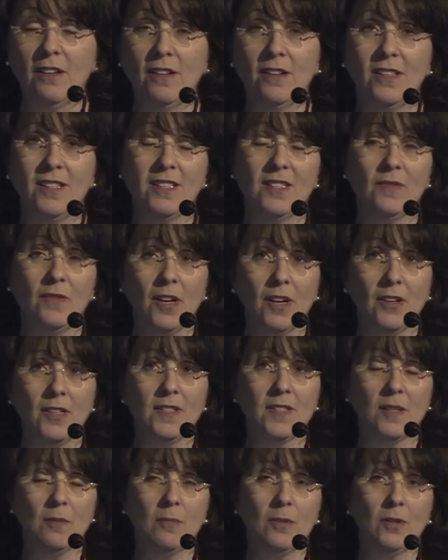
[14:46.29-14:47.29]
is very
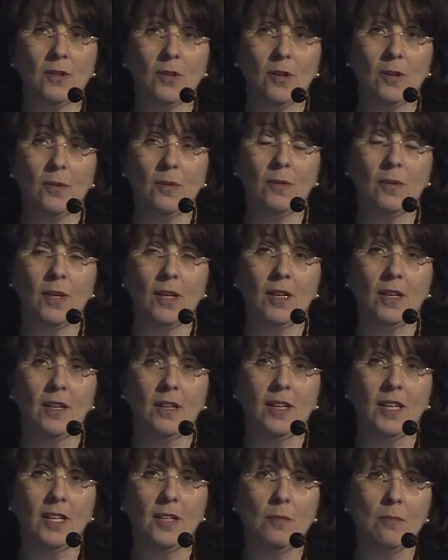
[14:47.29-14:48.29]

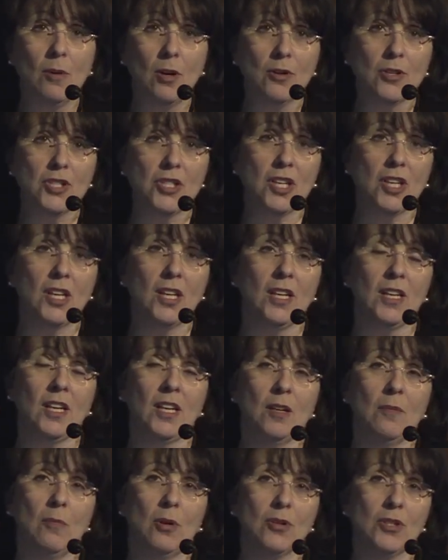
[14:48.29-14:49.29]
similar in emotion,
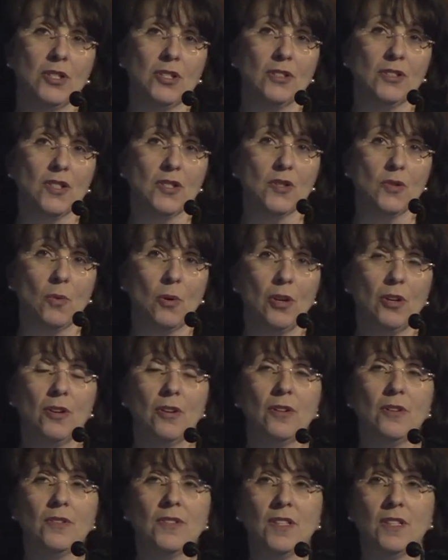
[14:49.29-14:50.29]
in emotional
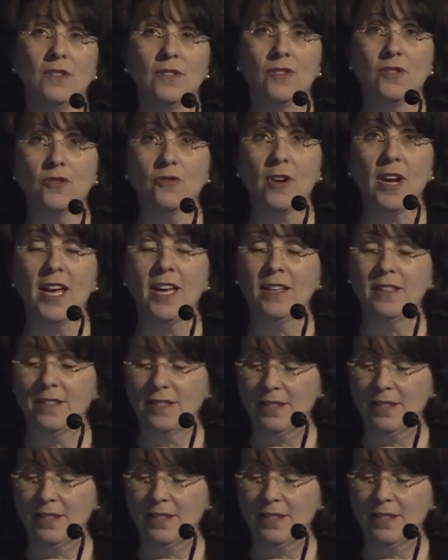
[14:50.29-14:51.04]
disorders, in stress,